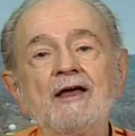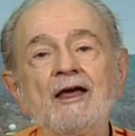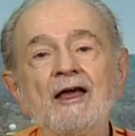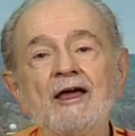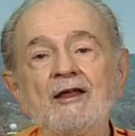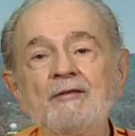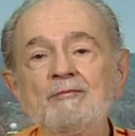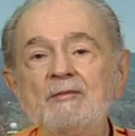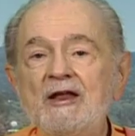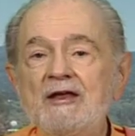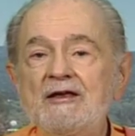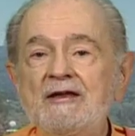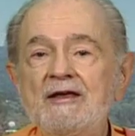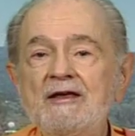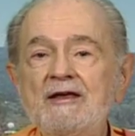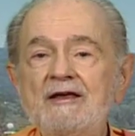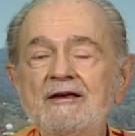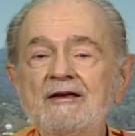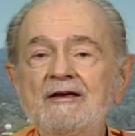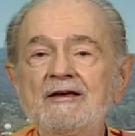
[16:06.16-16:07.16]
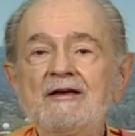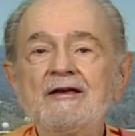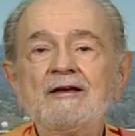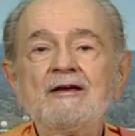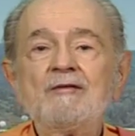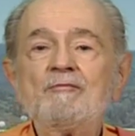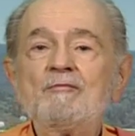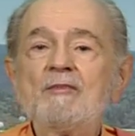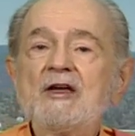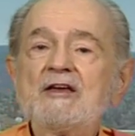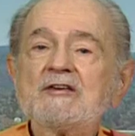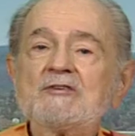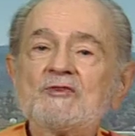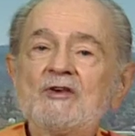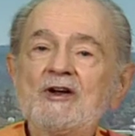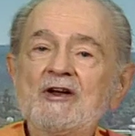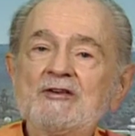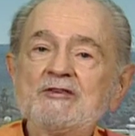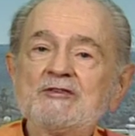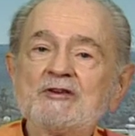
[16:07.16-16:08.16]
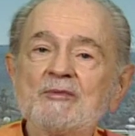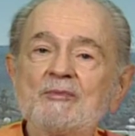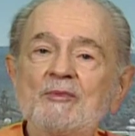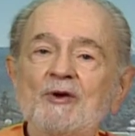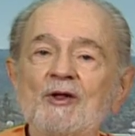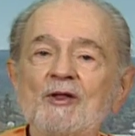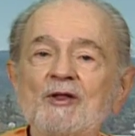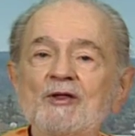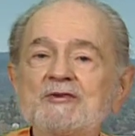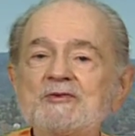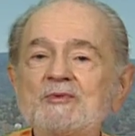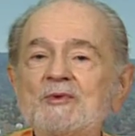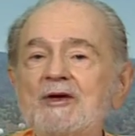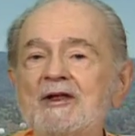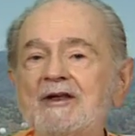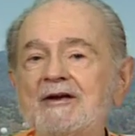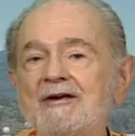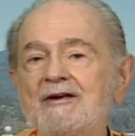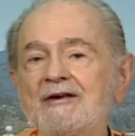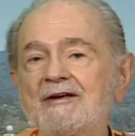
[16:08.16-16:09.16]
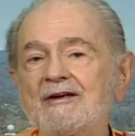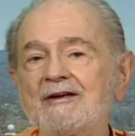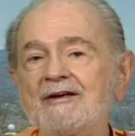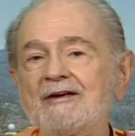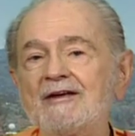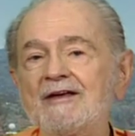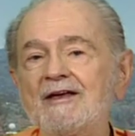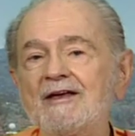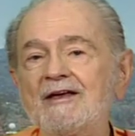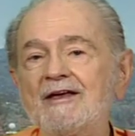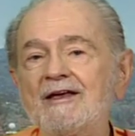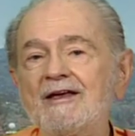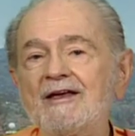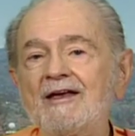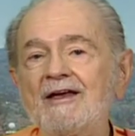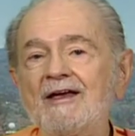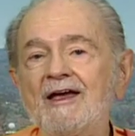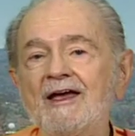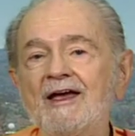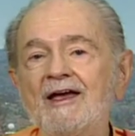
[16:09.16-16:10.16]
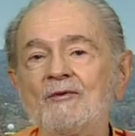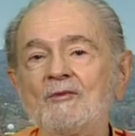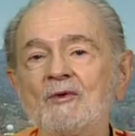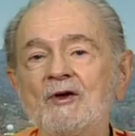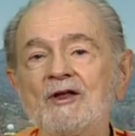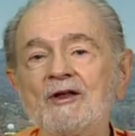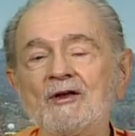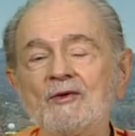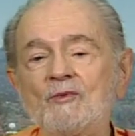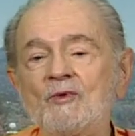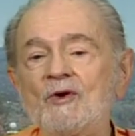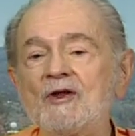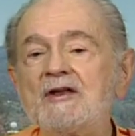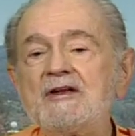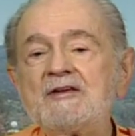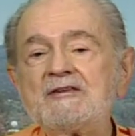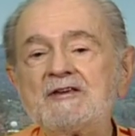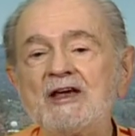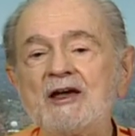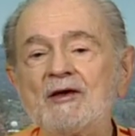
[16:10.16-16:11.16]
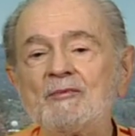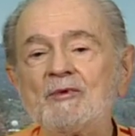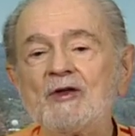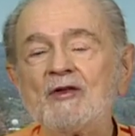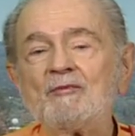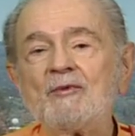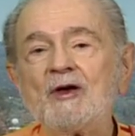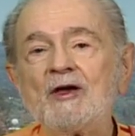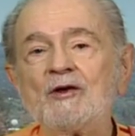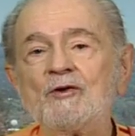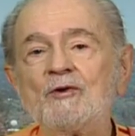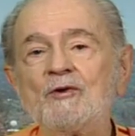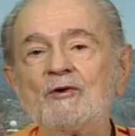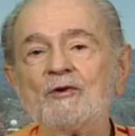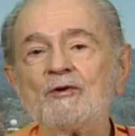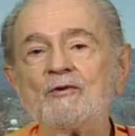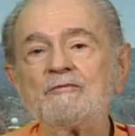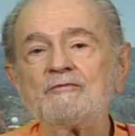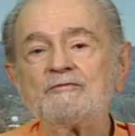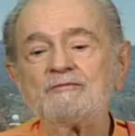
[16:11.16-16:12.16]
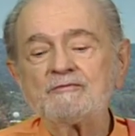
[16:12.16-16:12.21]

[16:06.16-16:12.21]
Enmity makes friendship all the sweeter. And one disciple of my guru